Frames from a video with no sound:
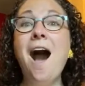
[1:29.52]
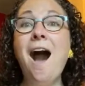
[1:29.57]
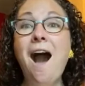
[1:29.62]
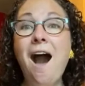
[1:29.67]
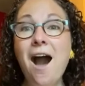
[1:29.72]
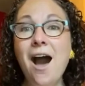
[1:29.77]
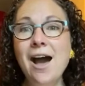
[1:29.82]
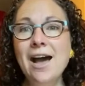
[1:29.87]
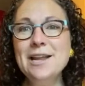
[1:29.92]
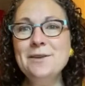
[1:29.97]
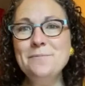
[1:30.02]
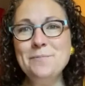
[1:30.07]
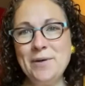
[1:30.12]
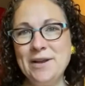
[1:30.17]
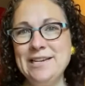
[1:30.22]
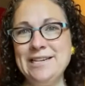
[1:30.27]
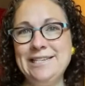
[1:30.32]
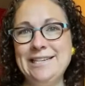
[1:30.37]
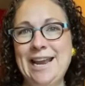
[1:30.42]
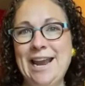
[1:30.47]
On
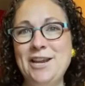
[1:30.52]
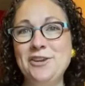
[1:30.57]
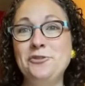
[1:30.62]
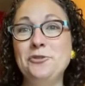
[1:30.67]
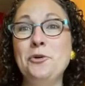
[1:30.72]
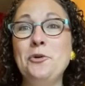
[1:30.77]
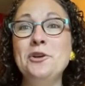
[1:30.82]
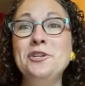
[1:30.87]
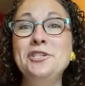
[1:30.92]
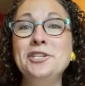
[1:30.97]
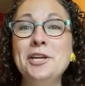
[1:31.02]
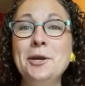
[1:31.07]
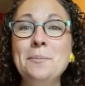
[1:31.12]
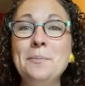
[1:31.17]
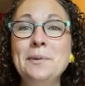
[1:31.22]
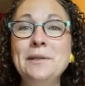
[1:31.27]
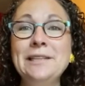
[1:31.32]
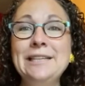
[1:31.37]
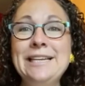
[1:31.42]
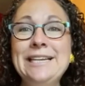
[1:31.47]
Monday, you're going to
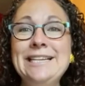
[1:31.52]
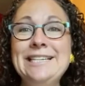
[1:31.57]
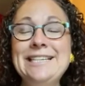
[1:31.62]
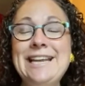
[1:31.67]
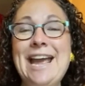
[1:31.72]
complete